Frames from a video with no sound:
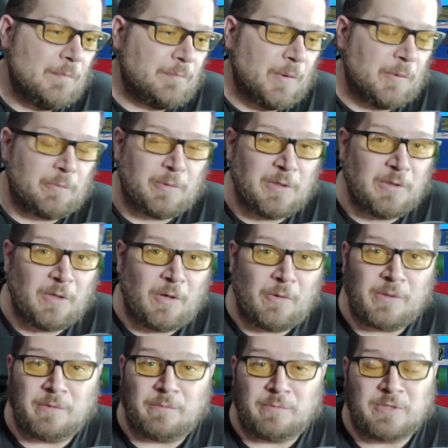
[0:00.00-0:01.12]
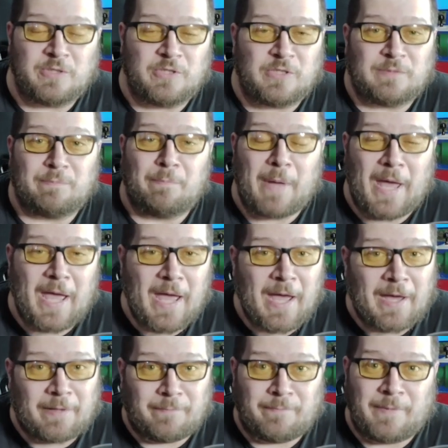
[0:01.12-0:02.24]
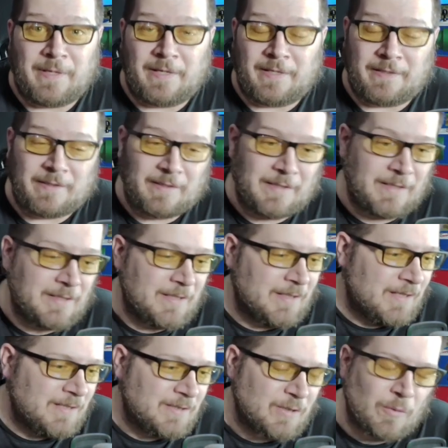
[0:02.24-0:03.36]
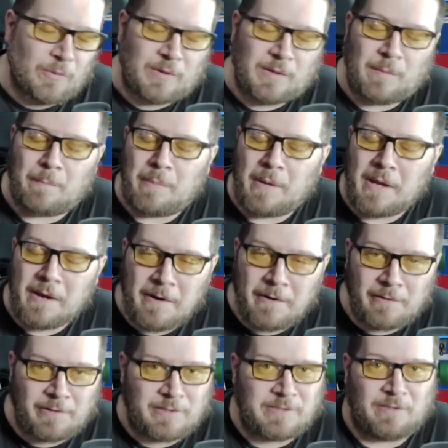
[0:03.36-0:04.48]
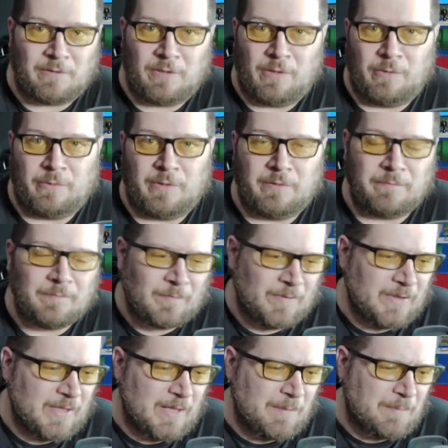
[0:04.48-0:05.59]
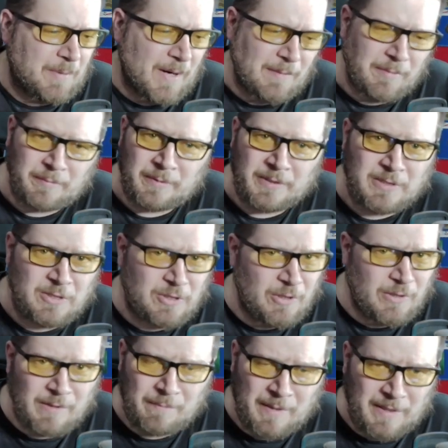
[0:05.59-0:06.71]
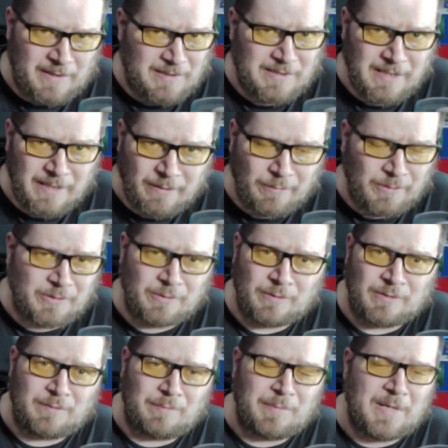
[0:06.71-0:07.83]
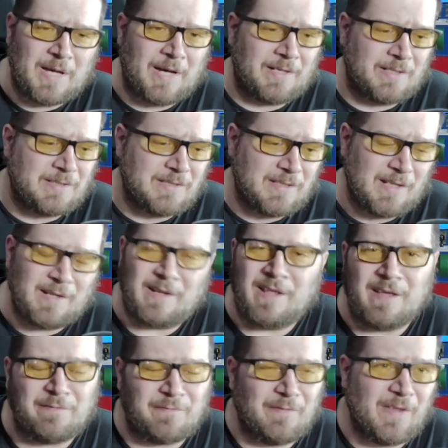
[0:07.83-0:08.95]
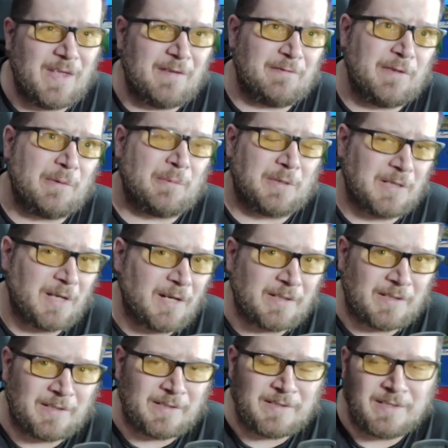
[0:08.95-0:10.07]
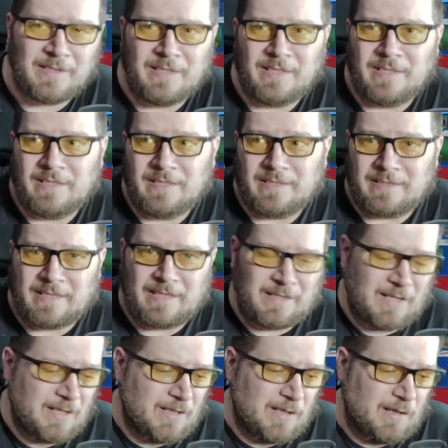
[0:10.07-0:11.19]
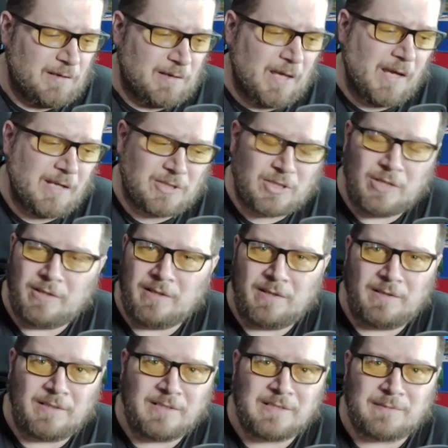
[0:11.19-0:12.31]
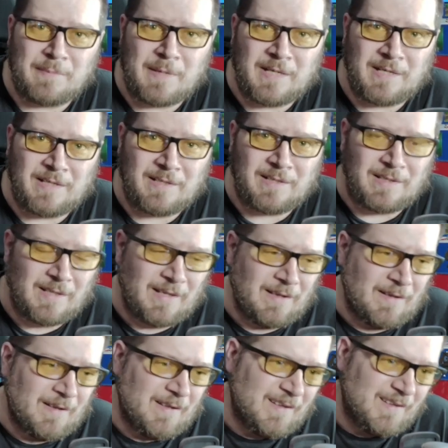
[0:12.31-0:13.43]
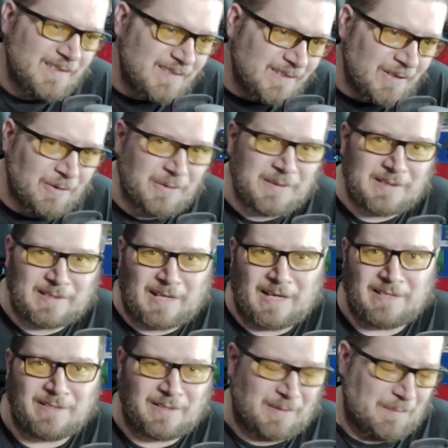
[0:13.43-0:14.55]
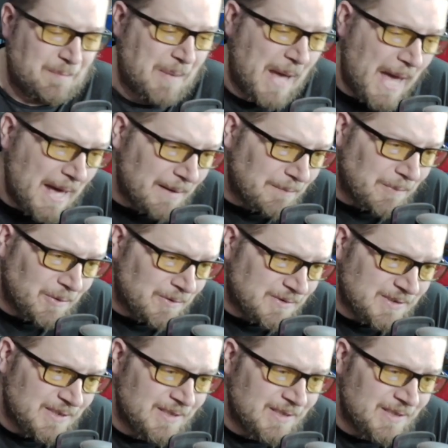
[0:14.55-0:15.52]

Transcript: But Reloaded was just bad, man. It don't compare to Loaded. They probably shouldn't have made a sequel to it, to be honest. And if they were gonna, then they should have at least made it, kind of comparable, to